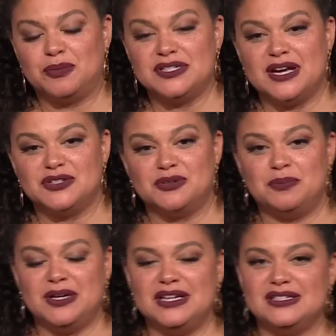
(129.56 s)
protect her
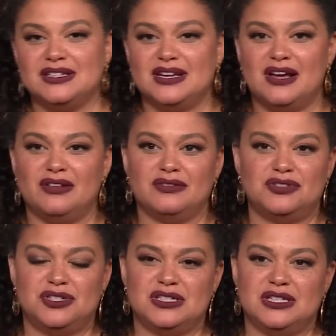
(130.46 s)
peace, and now
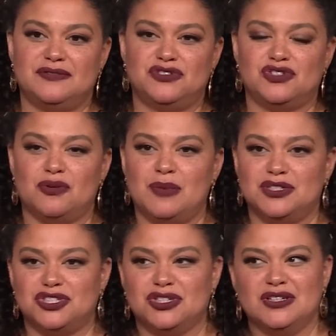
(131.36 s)
she's lived so
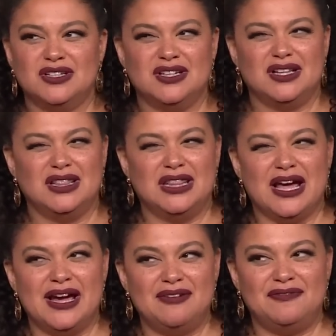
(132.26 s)
much
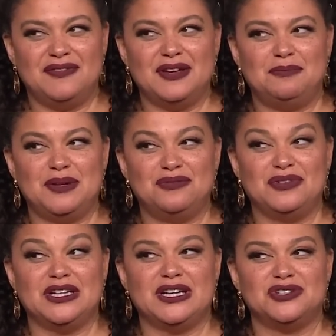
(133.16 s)
life. It'd be
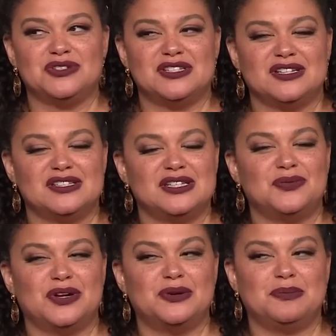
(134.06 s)
really interesting to see
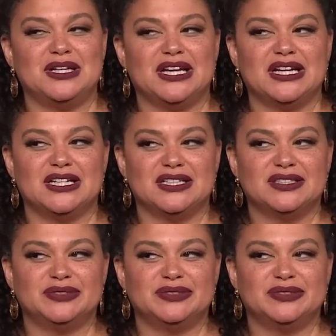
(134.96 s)
what it would be like.